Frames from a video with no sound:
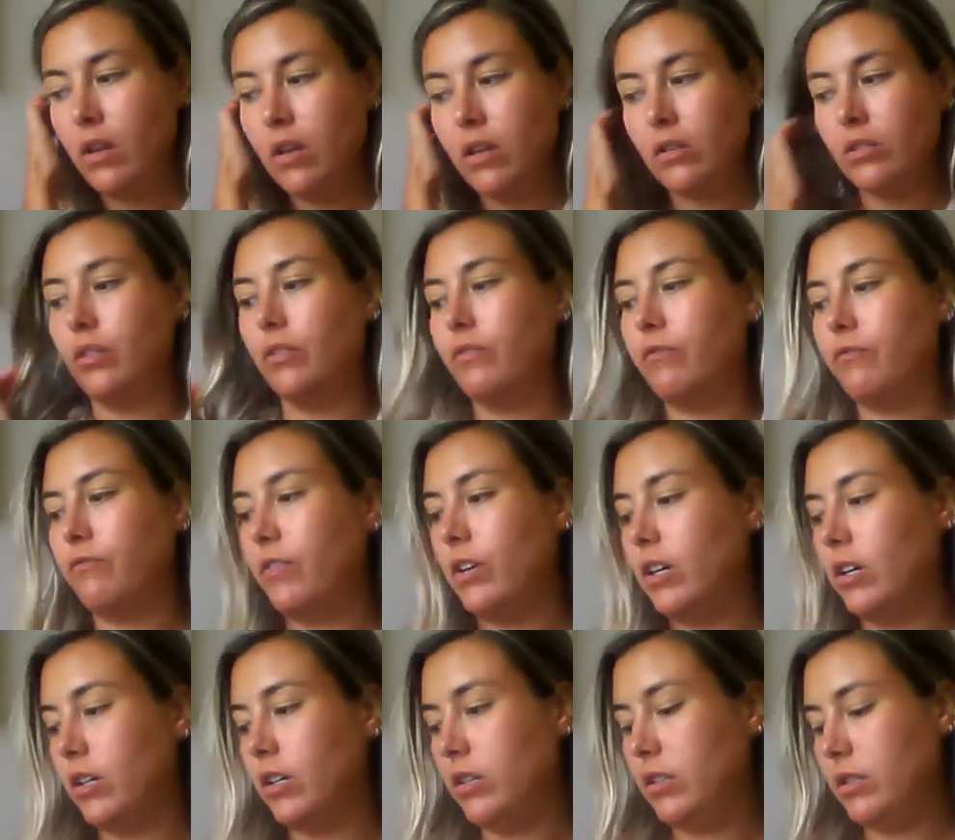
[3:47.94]
So
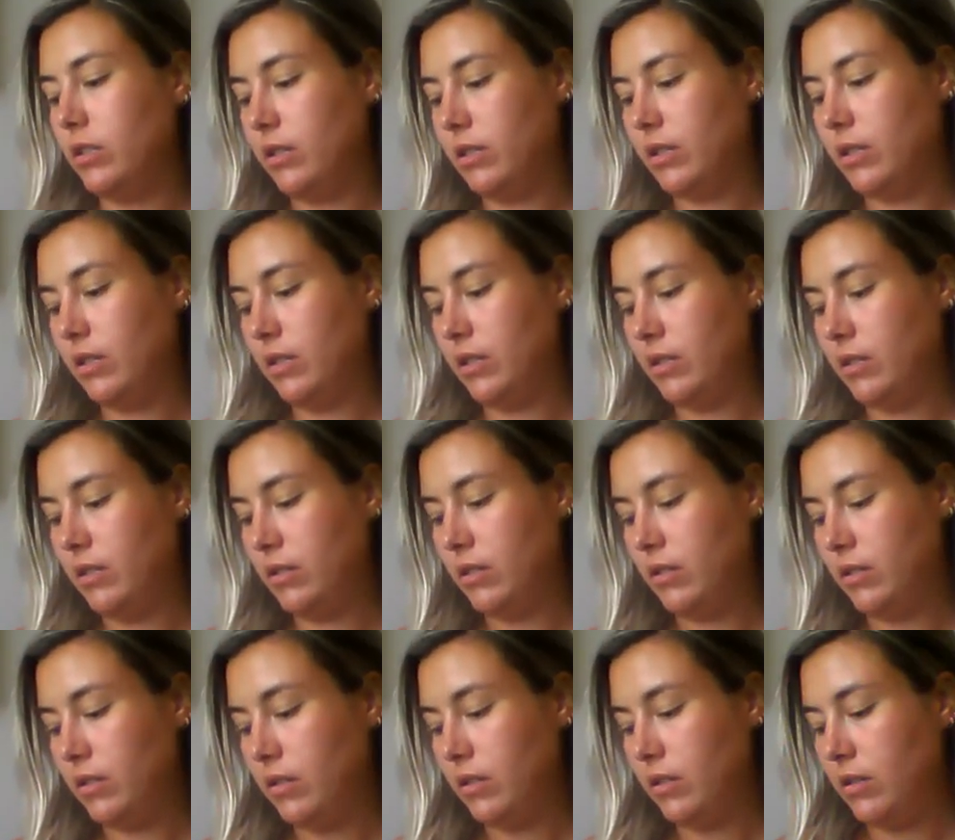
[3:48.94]
first,
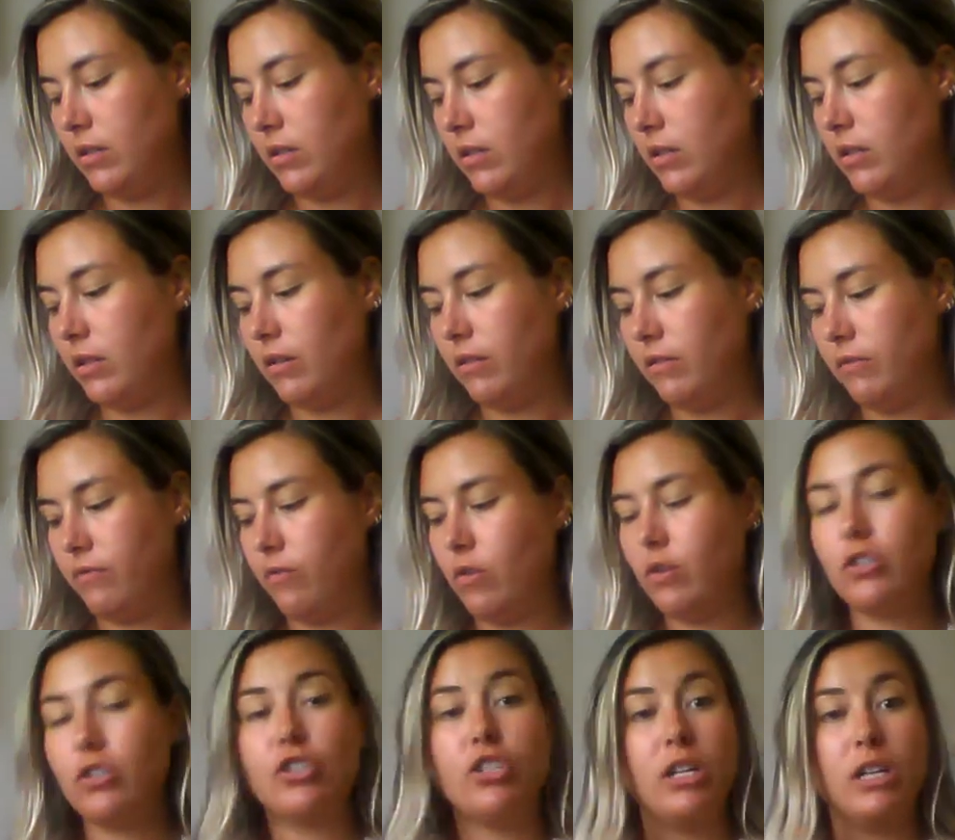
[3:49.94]

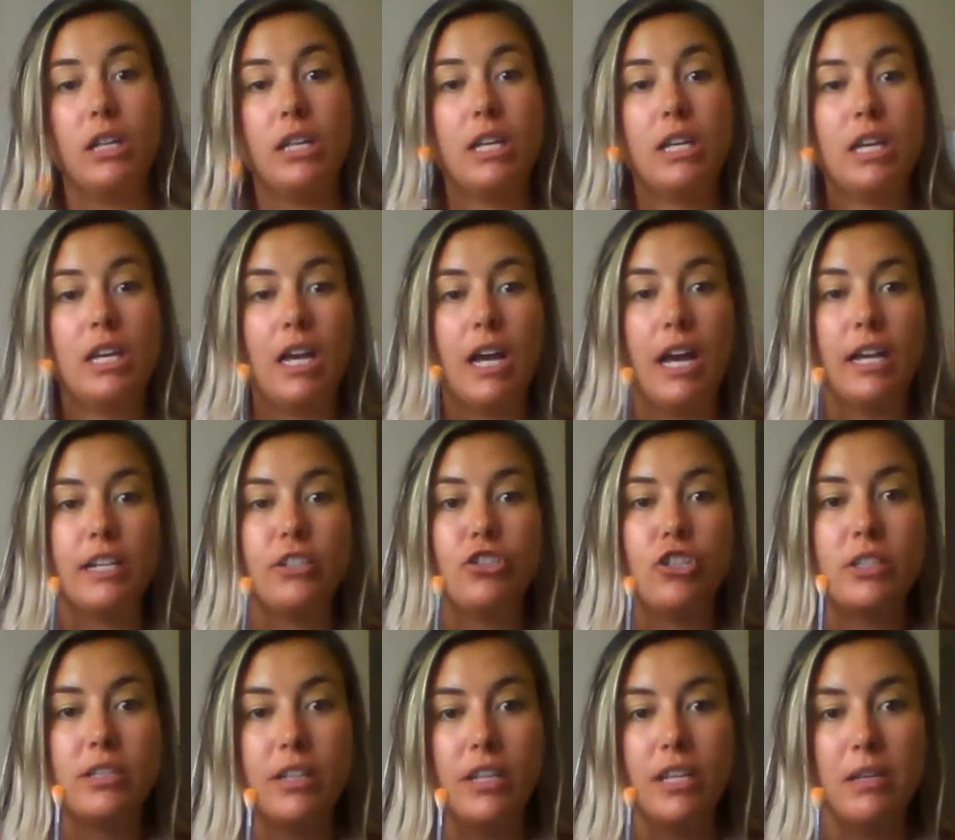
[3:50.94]
unfortunately, I
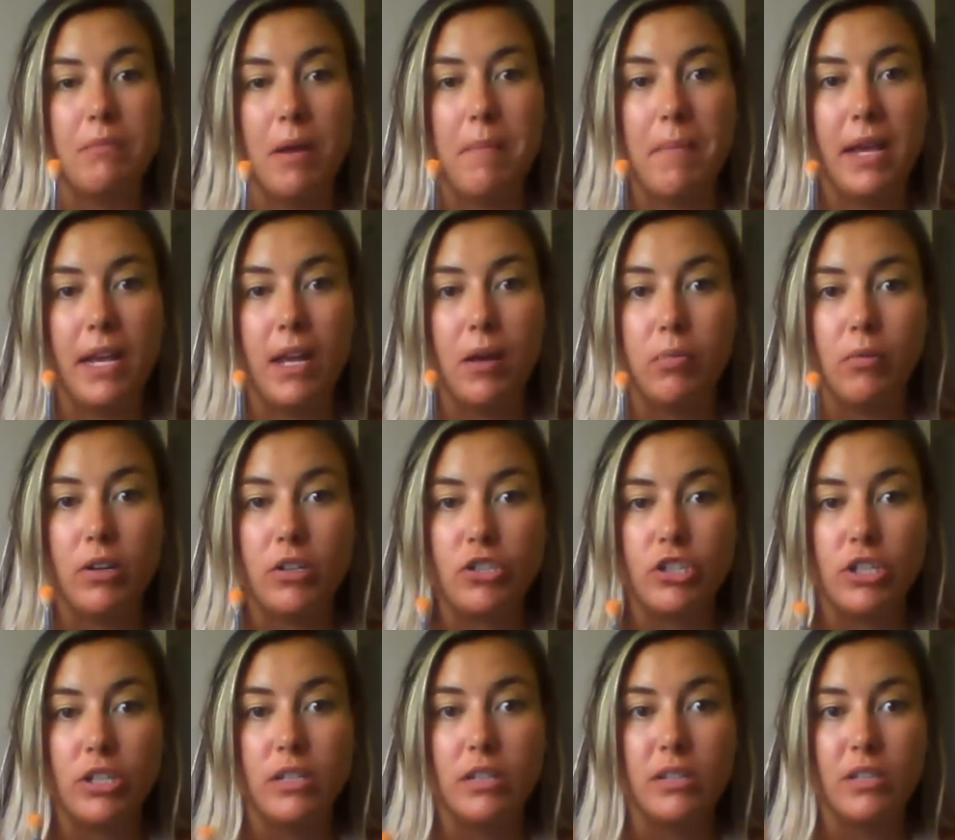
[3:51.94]
just cleaned my makeup
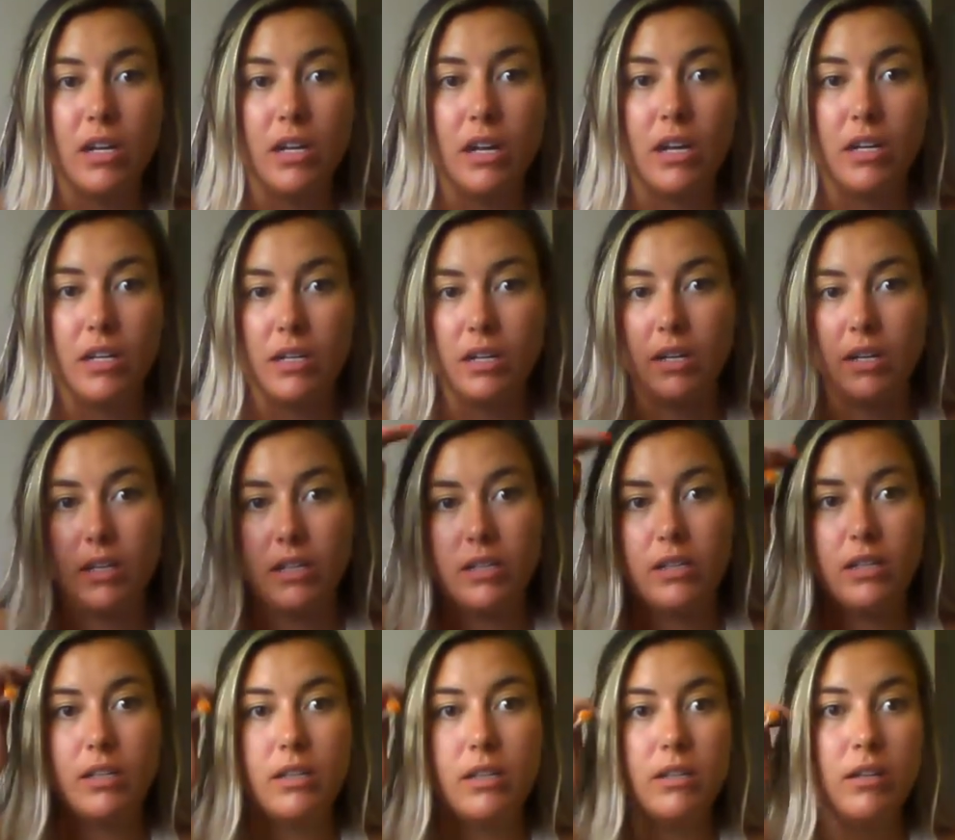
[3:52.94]
brushes on
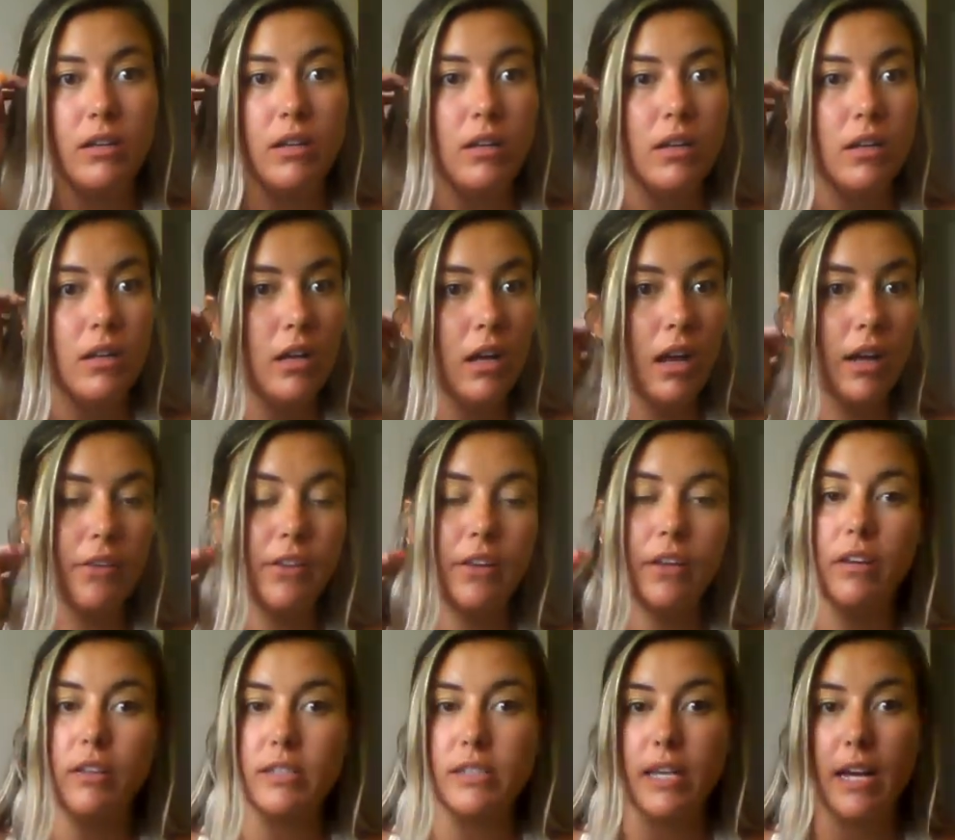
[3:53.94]
I
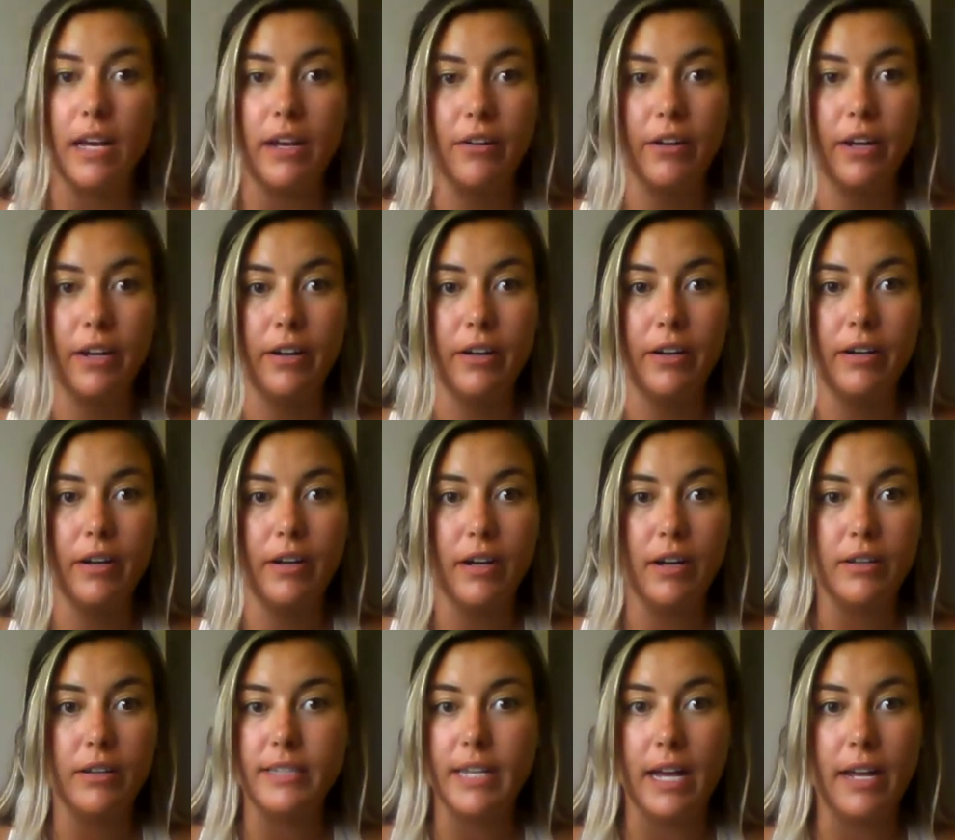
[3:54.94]
think Saturday
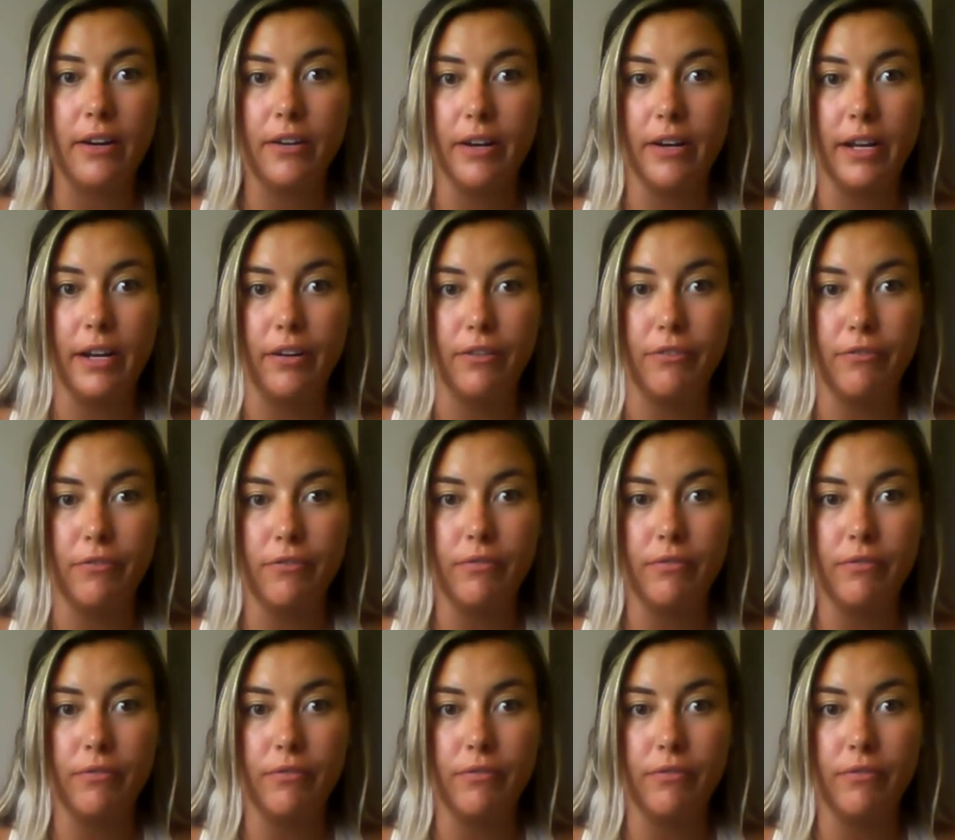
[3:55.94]
or